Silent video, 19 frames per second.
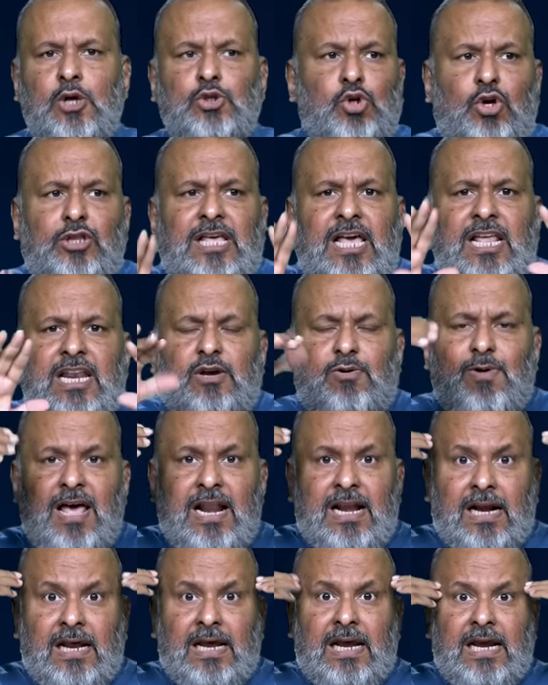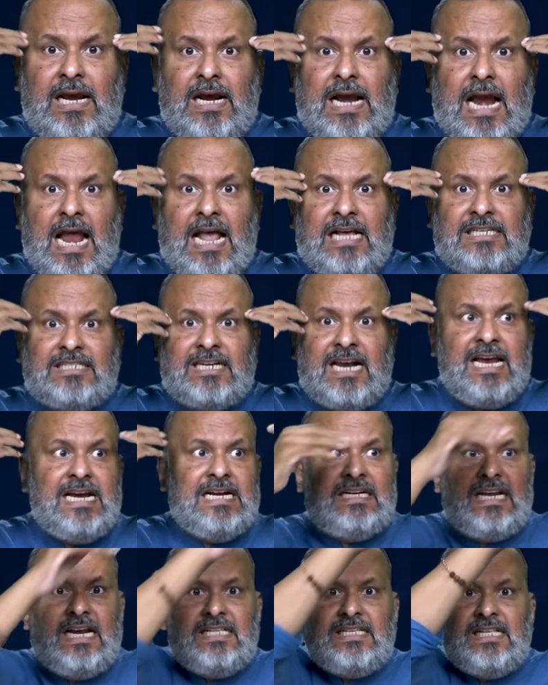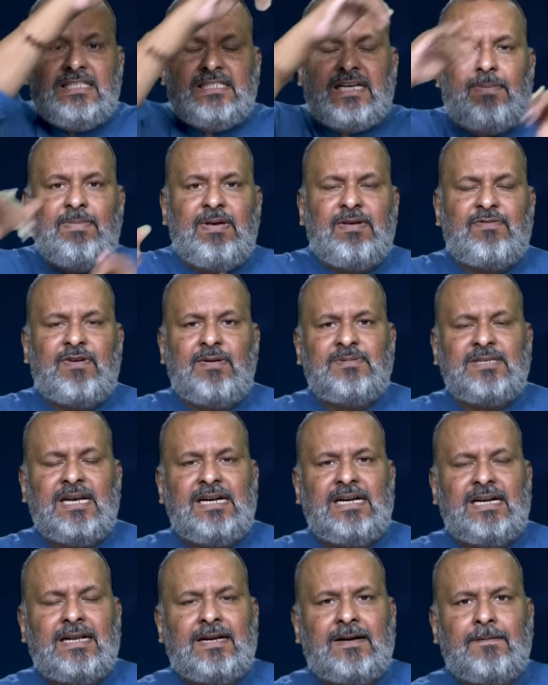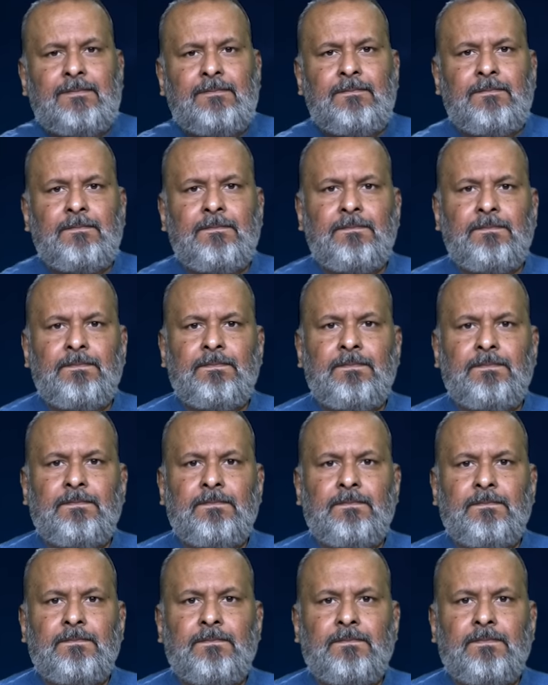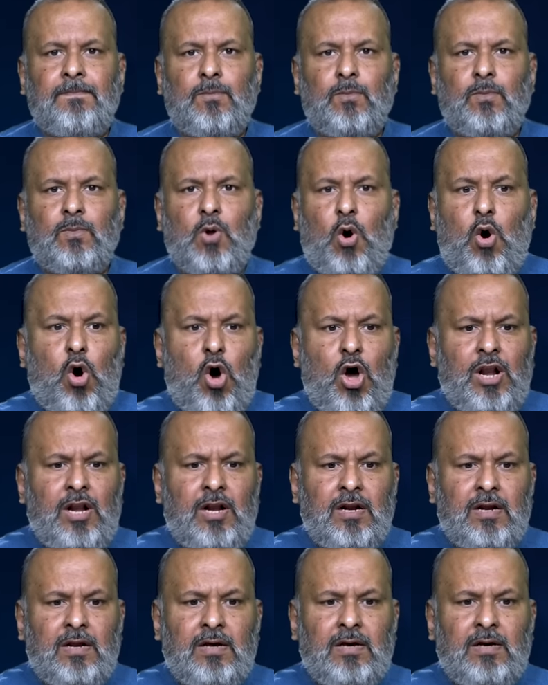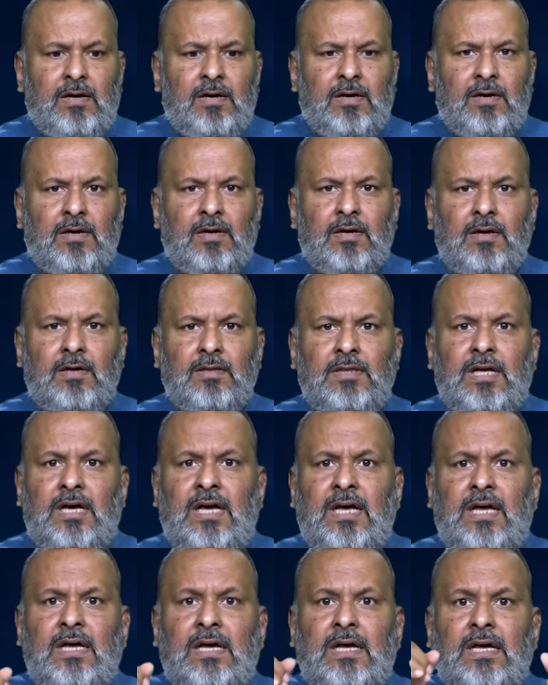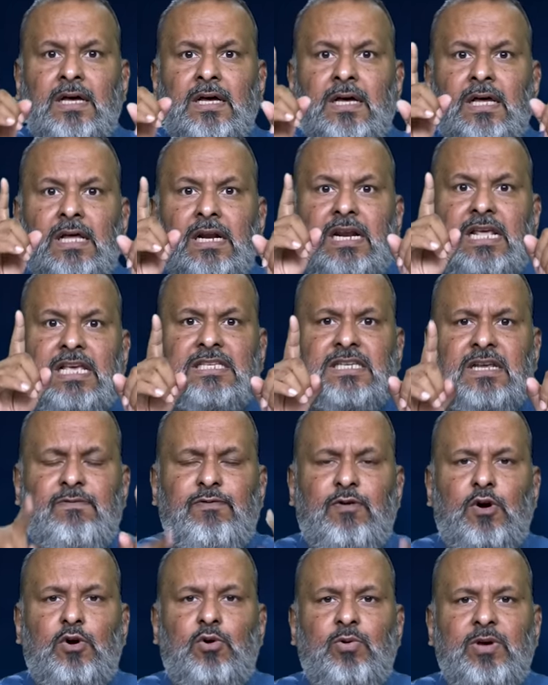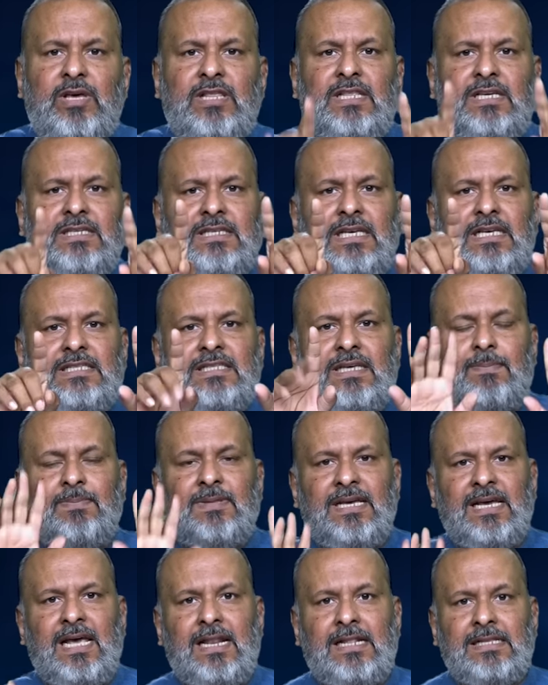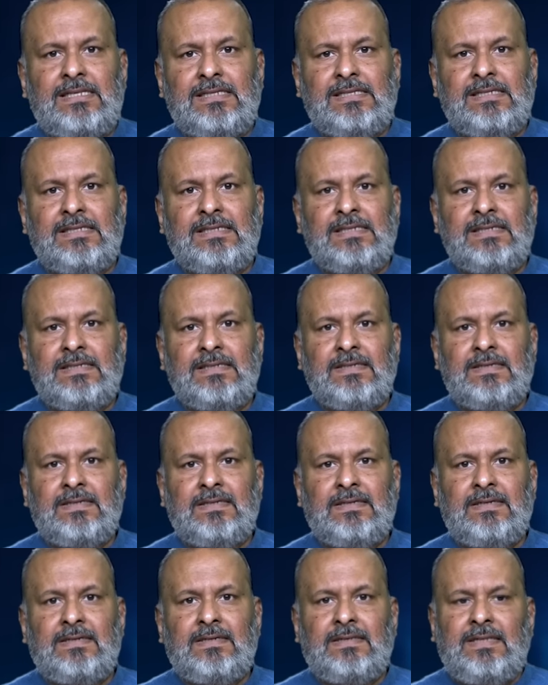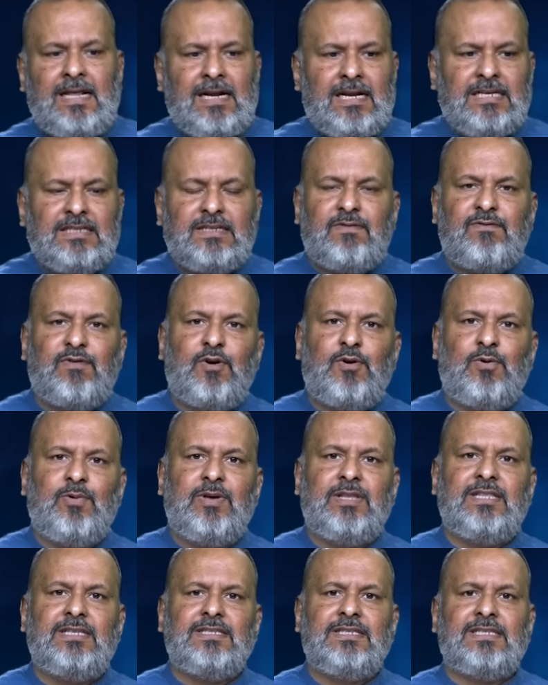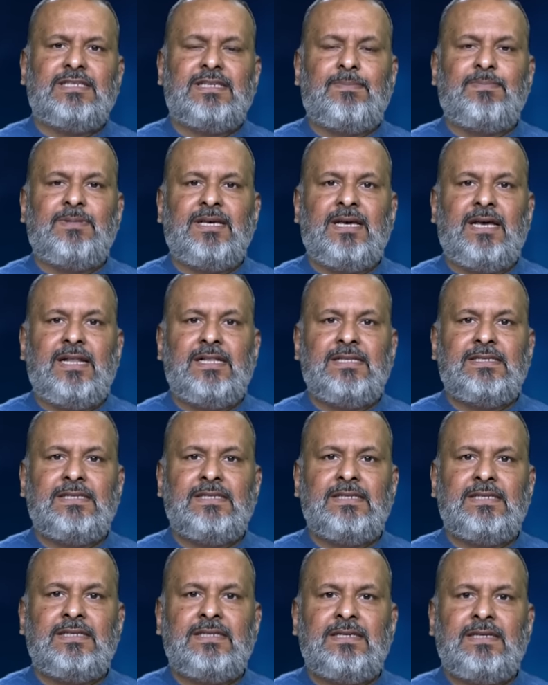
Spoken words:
So they require extra intelligence coming from center. Or the reason for doing this is something else. The reason for doing this is something else.